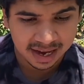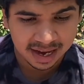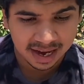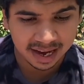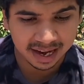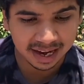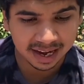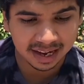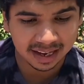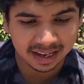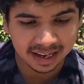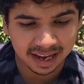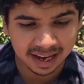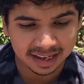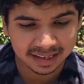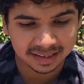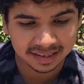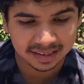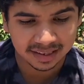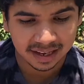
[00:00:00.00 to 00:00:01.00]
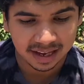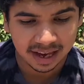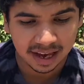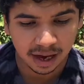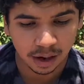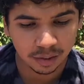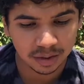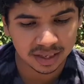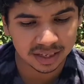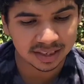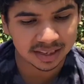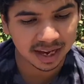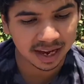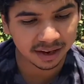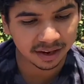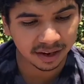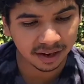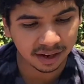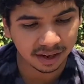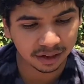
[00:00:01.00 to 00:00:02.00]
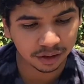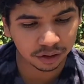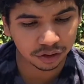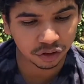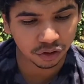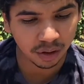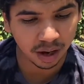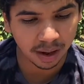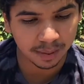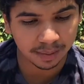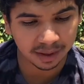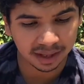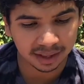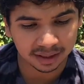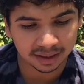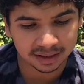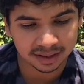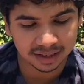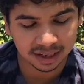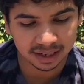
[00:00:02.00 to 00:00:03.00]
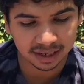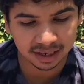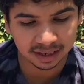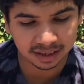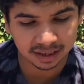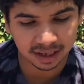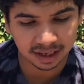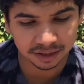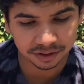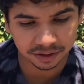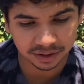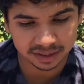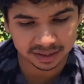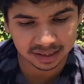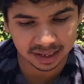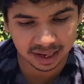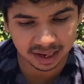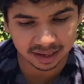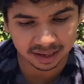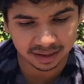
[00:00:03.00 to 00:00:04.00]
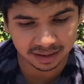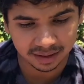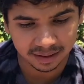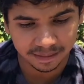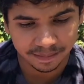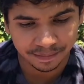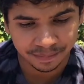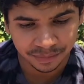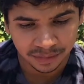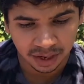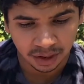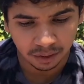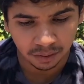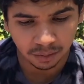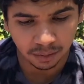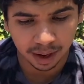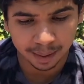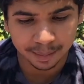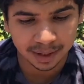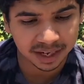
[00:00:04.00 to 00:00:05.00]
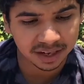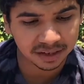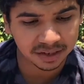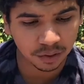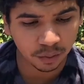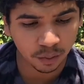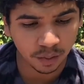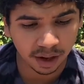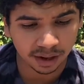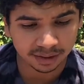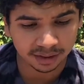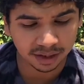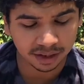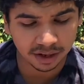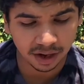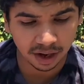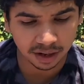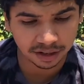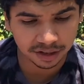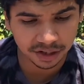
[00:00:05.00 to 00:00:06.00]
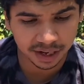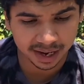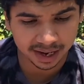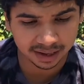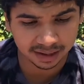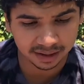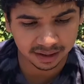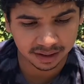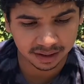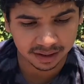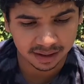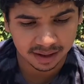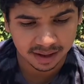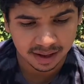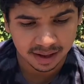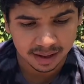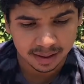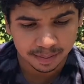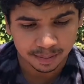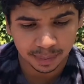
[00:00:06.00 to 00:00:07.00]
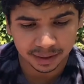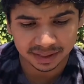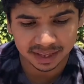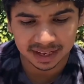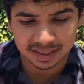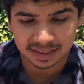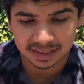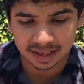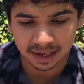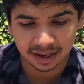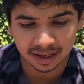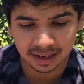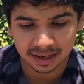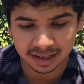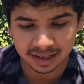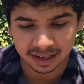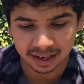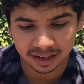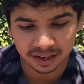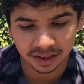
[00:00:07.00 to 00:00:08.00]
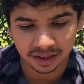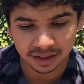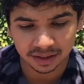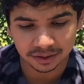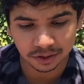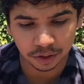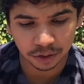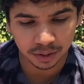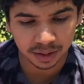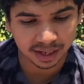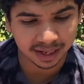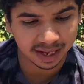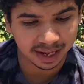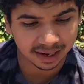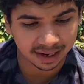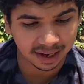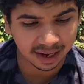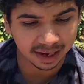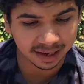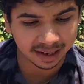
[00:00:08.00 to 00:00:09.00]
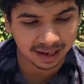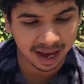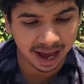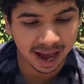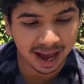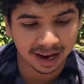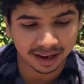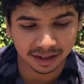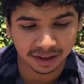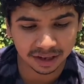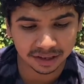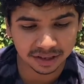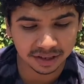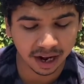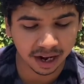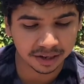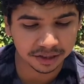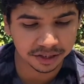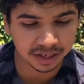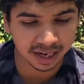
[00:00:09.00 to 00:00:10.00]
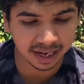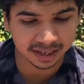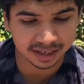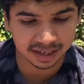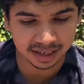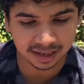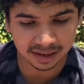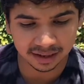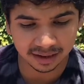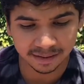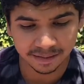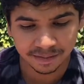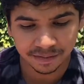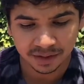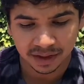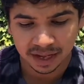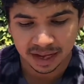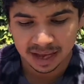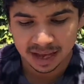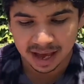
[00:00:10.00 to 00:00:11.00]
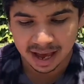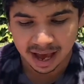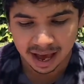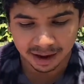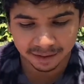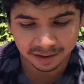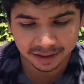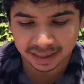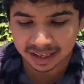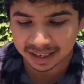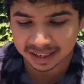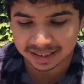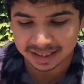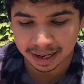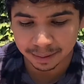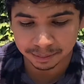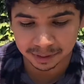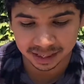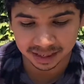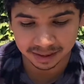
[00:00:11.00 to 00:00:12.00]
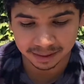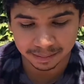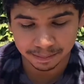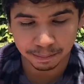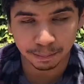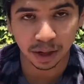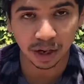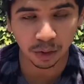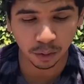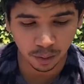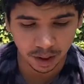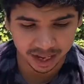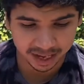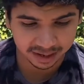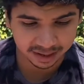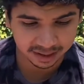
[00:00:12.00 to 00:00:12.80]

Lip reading: In any case, it was a tender little drama in the Sunday countryside. Raymond doesn't want the dog chained. But then suddenly, under the tree at night, I had the astonishing idea. Everything is empty, but awake.